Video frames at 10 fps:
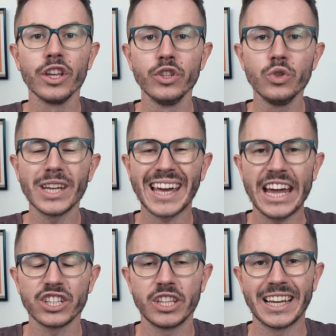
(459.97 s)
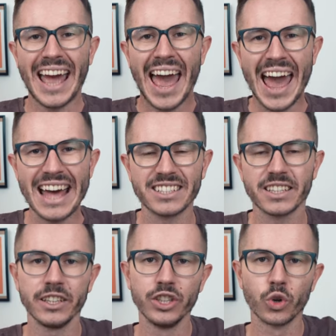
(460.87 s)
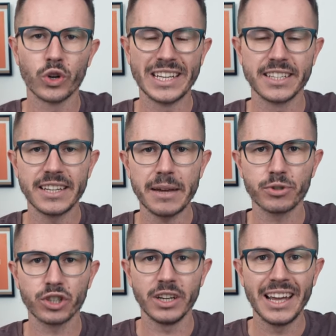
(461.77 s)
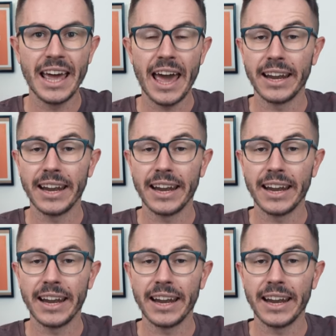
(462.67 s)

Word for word: Use a hashtag #AskYourInception